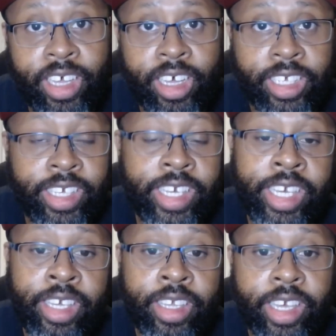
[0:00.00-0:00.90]
a
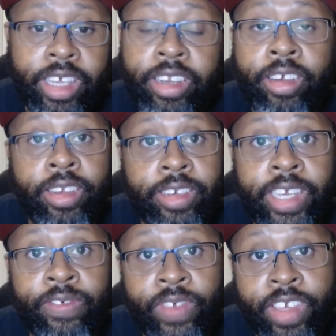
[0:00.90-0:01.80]
key in their
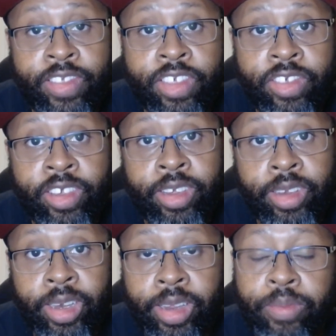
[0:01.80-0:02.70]
defense this year
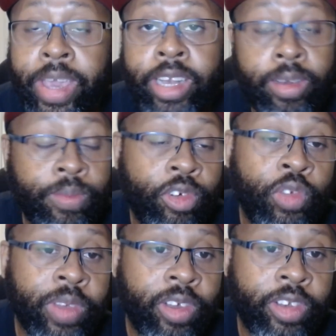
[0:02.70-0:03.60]
and made an
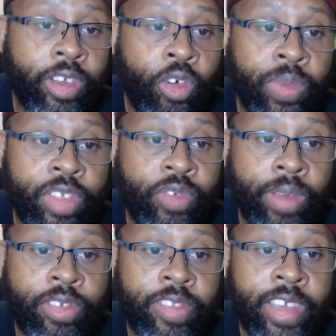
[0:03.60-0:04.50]
improvement on the Ole Miss
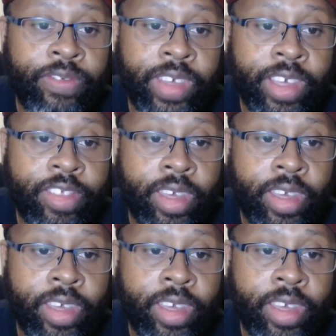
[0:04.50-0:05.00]
Rebels defense.